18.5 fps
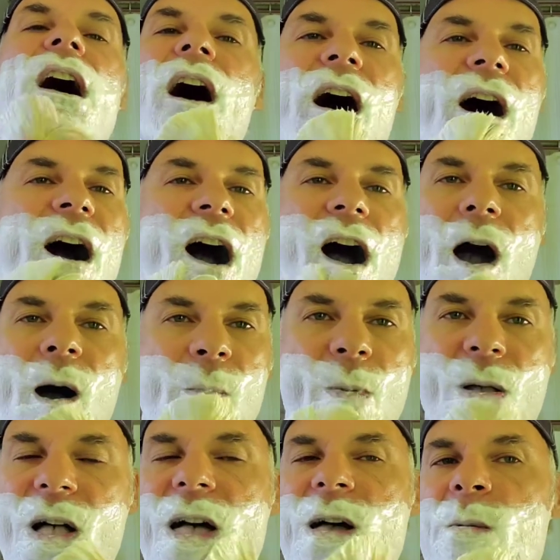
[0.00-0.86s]

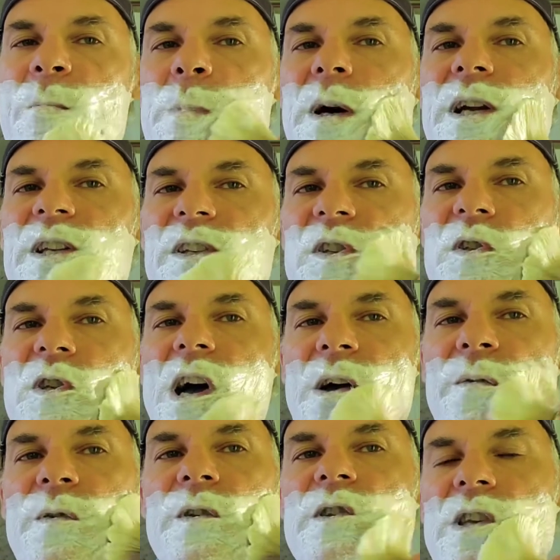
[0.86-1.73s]
But it
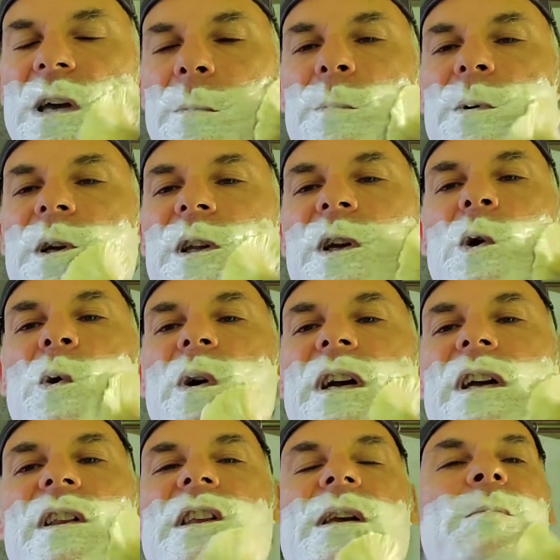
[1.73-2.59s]
softens up pretty
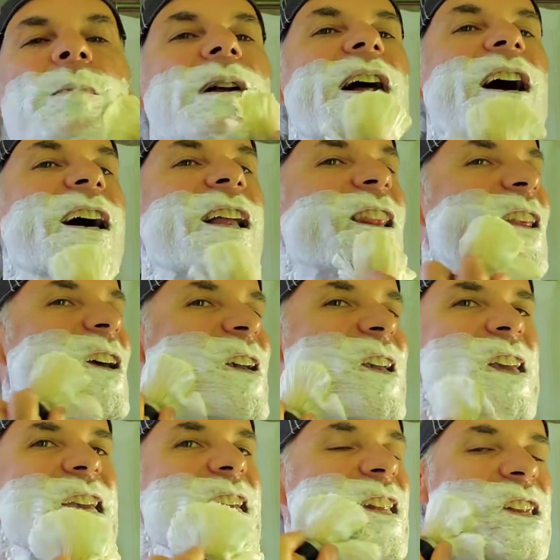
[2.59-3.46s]
quickly, but I
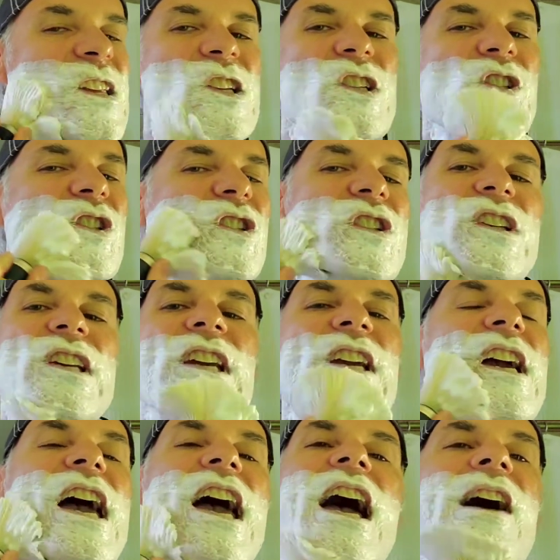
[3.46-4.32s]
like initially
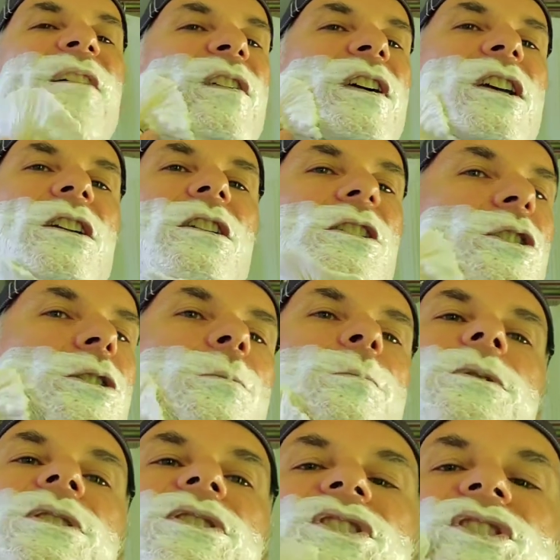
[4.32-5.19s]
having it a little
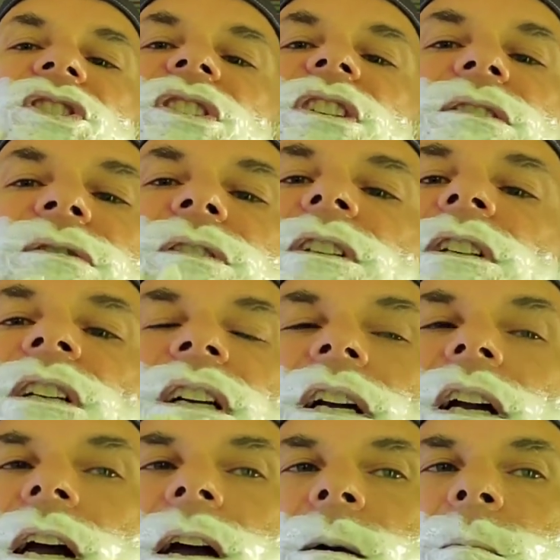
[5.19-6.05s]
bit stiffer
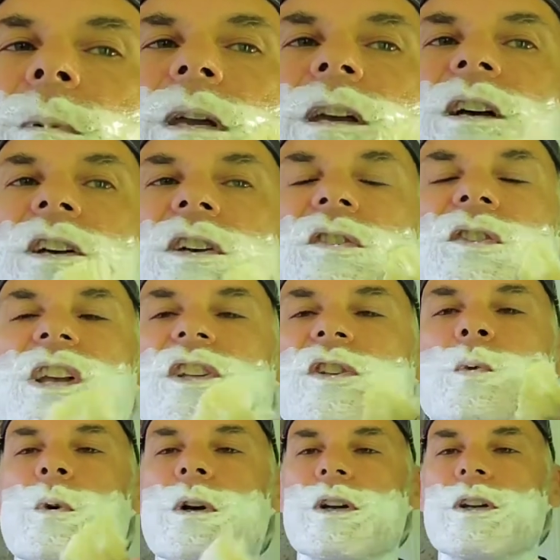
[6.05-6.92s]
because
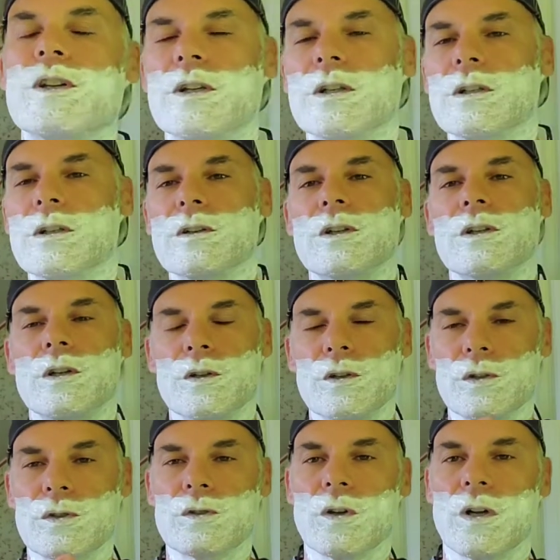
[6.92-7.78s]
that's where you're
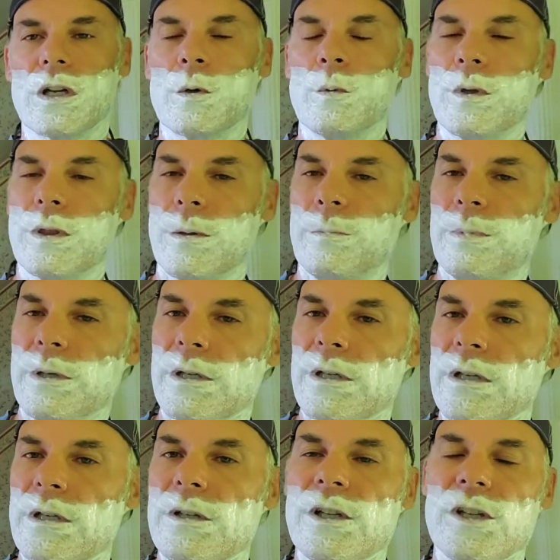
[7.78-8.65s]
starting with a
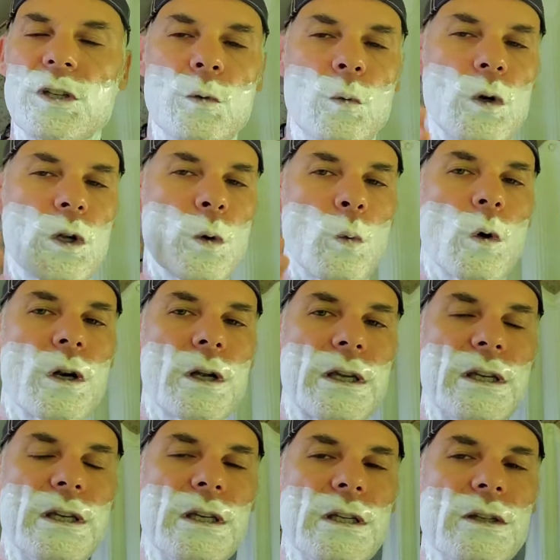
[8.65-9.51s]
beard and you want to
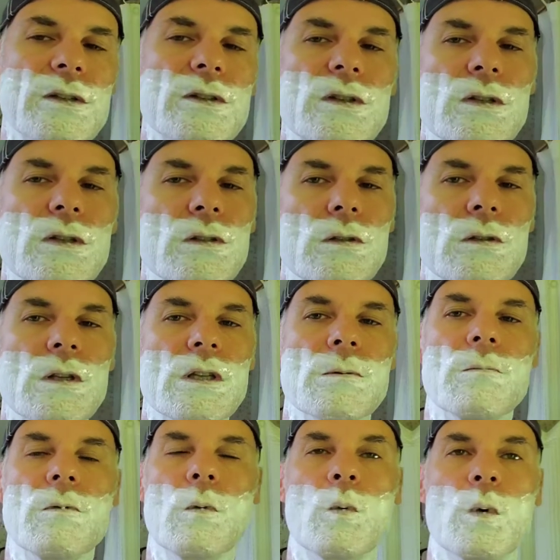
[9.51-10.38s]
work into the
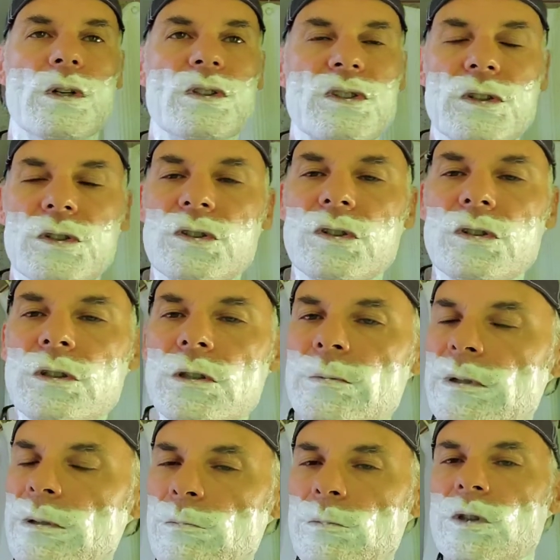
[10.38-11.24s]
whiskers a little
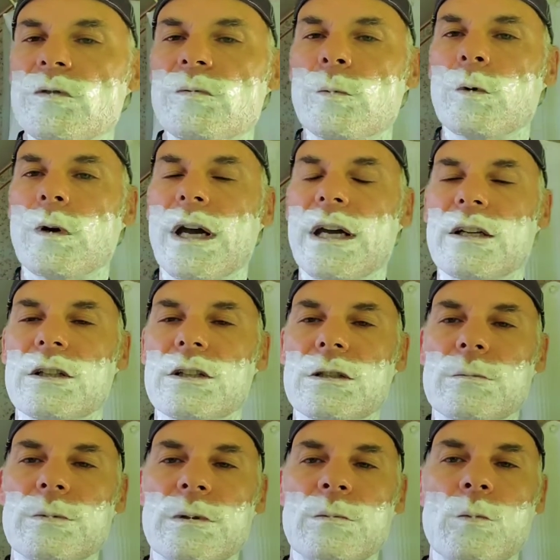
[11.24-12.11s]
bit, move them around a
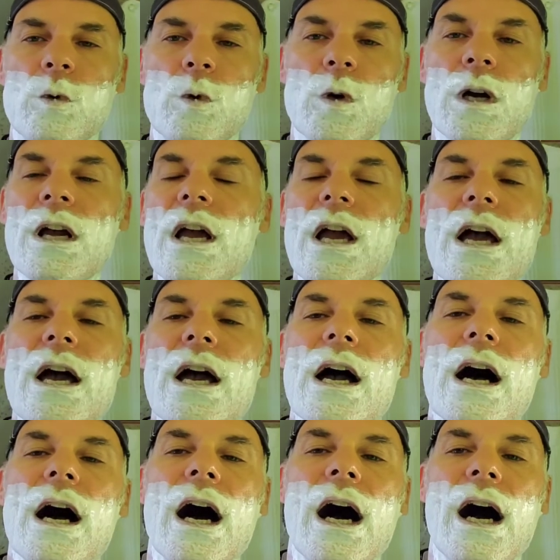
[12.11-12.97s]
little bit more.
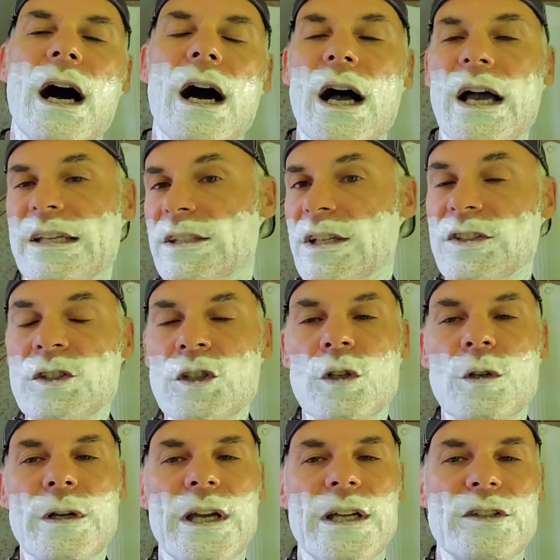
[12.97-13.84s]
It doesn't
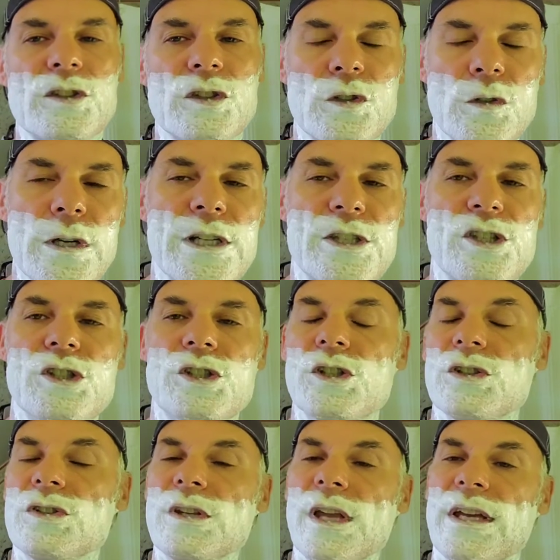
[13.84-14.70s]
create scritch, it
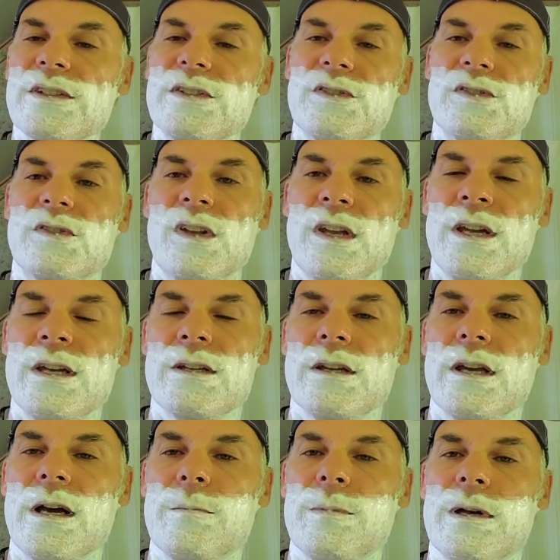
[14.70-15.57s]
just has stand
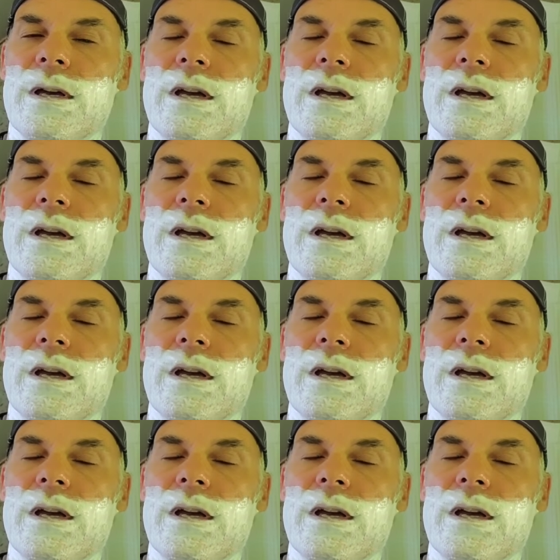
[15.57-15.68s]
up.